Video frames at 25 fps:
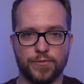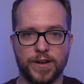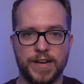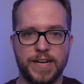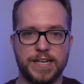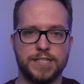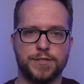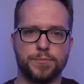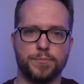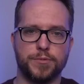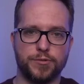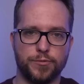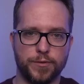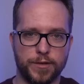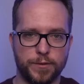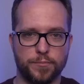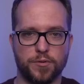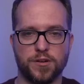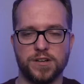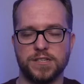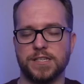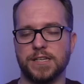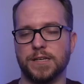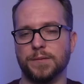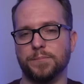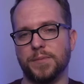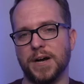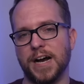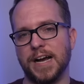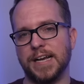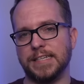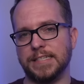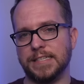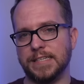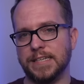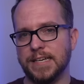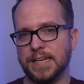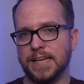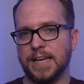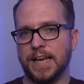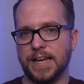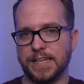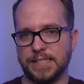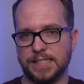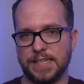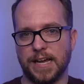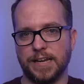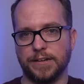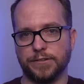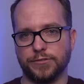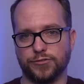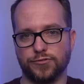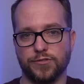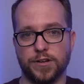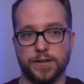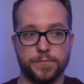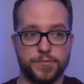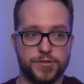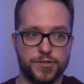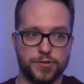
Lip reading: race between President Biden and Donald Trump.